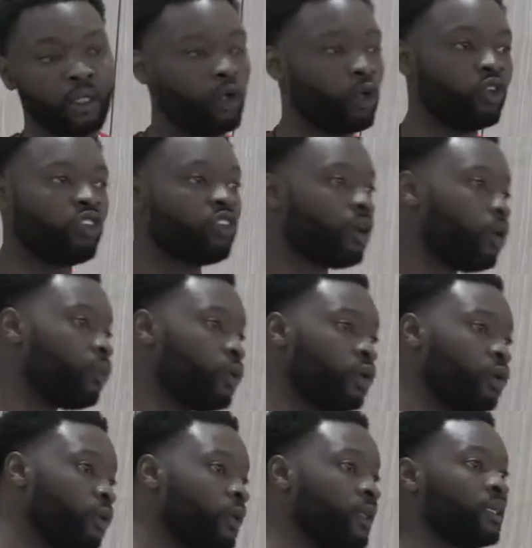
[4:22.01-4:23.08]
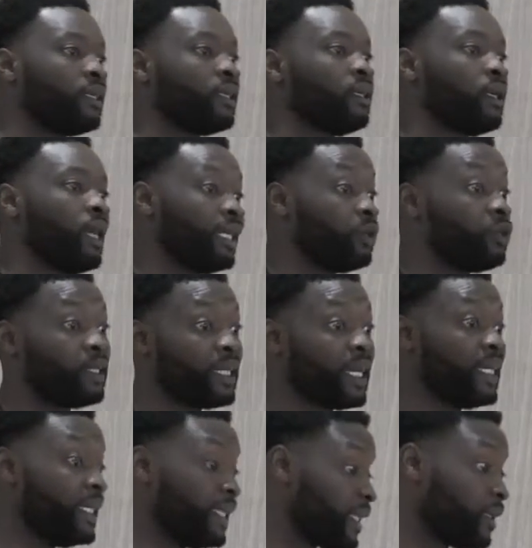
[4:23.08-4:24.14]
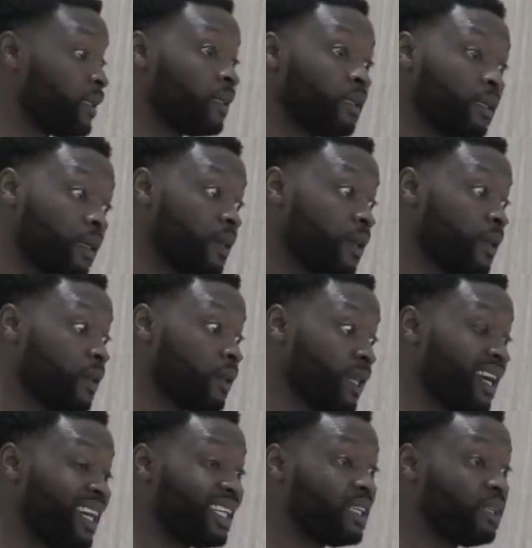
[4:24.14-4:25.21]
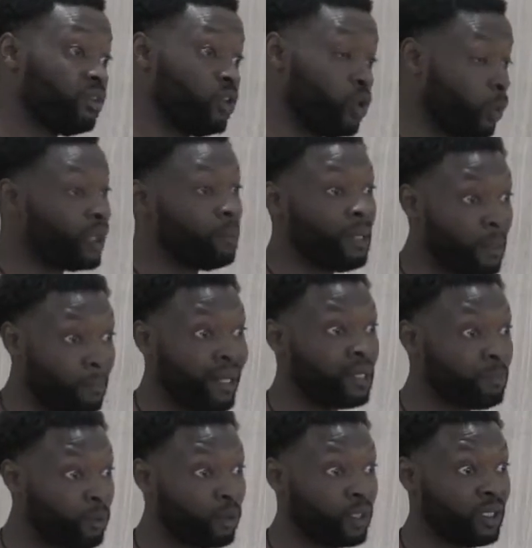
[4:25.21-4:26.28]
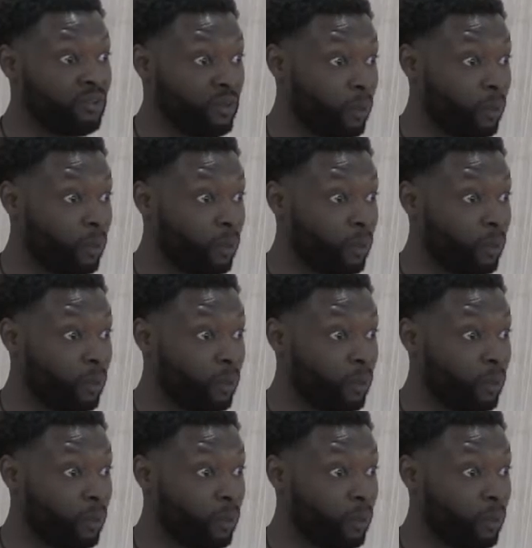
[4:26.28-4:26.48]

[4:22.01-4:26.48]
gunshot wounds, and they would say, listen, like, you want to be a bad boy?